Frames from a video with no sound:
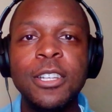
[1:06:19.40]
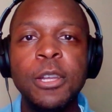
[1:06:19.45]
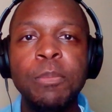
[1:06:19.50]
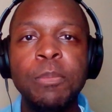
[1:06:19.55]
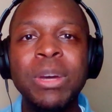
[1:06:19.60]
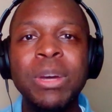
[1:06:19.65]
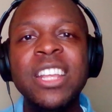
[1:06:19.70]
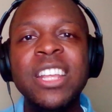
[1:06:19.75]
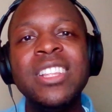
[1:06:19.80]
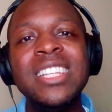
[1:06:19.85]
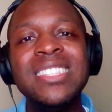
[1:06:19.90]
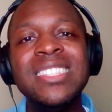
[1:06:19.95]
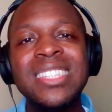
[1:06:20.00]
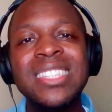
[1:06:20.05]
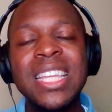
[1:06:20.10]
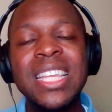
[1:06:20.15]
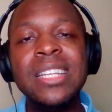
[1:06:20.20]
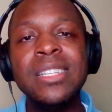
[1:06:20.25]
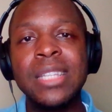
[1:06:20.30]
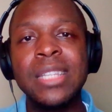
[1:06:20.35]
But it, it's
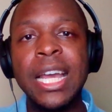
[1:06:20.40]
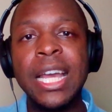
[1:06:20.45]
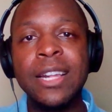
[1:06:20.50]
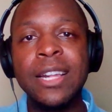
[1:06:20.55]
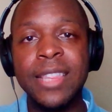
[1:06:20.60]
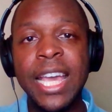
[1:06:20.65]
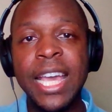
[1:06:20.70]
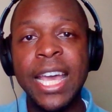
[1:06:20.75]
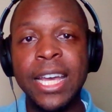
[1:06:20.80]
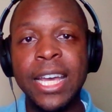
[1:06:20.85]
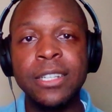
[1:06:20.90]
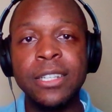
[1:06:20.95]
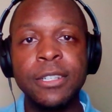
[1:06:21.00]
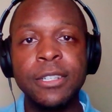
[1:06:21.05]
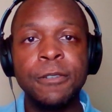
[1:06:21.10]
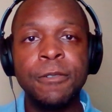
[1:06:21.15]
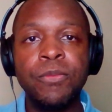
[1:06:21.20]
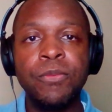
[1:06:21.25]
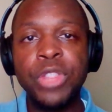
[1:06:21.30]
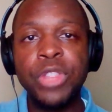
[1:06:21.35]
things like that
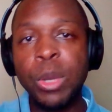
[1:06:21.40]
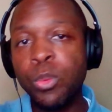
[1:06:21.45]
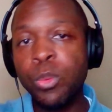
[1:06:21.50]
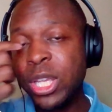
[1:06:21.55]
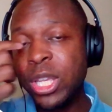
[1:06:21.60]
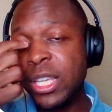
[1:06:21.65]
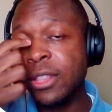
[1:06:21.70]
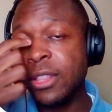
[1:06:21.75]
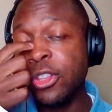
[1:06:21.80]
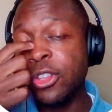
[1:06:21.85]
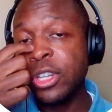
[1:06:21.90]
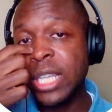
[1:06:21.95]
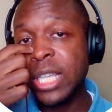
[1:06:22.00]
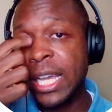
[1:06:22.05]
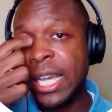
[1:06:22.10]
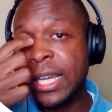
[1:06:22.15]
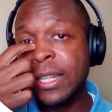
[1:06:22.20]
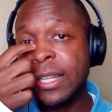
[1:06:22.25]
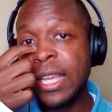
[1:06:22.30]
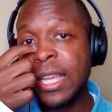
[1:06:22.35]
that we can look
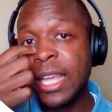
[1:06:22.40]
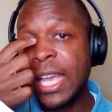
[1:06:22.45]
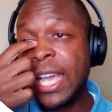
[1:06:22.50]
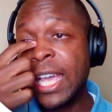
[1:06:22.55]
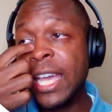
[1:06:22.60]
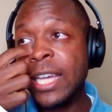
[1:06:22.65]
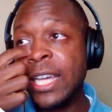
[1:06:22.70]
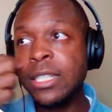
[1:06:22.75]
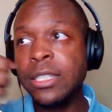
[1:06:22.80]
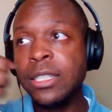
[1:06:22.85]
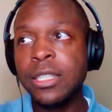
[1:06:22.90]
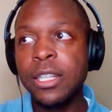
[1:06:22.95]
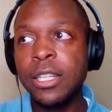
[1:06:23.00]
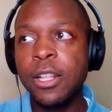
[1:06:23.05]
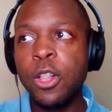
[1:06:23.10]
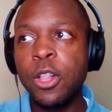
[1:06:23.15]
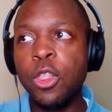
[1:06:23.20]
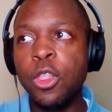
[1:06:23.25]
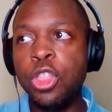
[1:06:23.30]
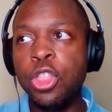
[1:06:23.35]
at and
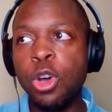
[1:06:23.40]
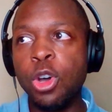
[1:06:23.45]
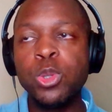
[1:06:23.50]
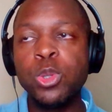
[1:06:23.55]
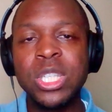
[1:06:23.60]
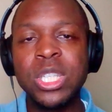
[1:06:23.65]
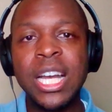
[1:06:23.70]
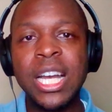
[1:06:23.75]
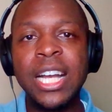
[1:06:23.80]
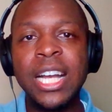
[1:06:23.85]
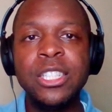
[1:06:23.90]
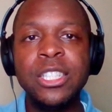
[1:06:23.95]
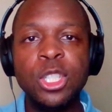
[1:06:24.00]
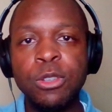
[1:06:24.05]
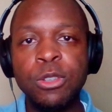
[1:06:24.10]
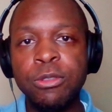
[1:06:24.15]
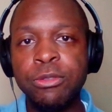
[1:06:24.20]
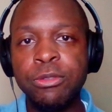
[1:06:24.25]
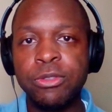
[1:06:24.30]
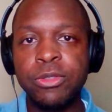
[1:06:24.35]
those kinds
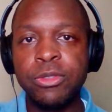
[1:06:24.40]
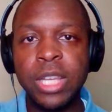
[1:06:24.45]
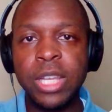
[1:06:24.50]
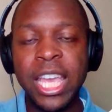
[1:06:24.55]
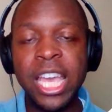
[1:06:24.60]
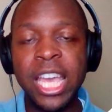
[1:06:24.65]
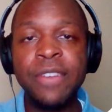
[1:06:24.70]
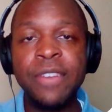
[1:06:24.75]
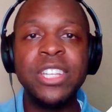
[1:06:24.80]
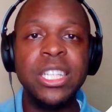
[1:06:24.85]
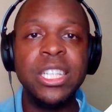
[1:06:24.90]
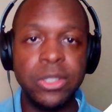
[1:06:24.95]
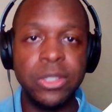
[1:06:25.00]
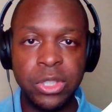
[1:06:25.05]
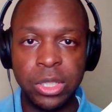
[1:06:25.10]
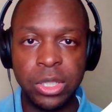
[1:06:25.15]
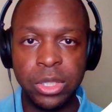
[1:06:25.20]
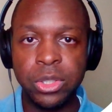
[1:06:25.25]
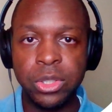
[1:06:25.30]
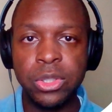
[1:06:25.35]
of
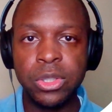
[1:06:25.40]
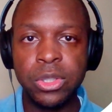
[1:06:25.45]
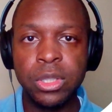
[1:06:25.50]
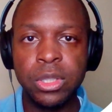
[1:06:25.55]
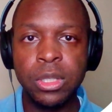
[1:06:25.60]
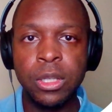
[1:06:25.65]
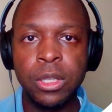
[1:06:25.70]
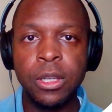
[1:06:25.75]
evidences